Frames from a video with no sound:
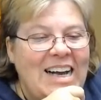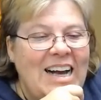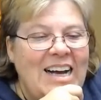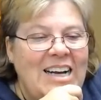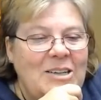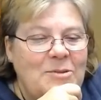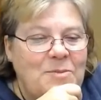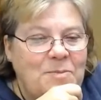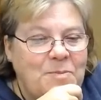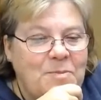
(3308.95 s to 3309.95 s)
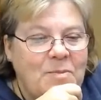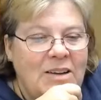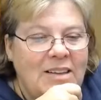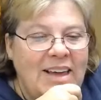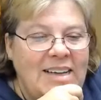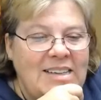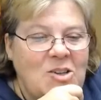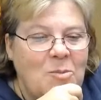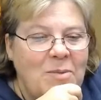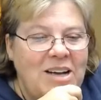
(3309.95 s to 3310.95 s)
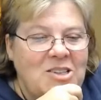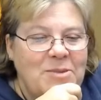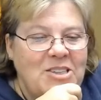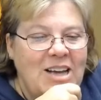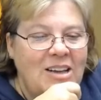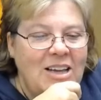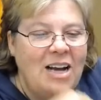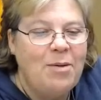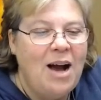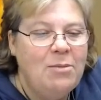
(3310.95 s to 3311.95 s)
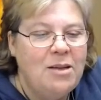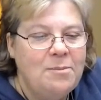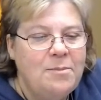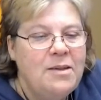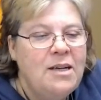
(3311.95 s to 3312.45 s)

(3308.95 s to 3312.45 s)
Thanks so much, Michelle. Not a problem.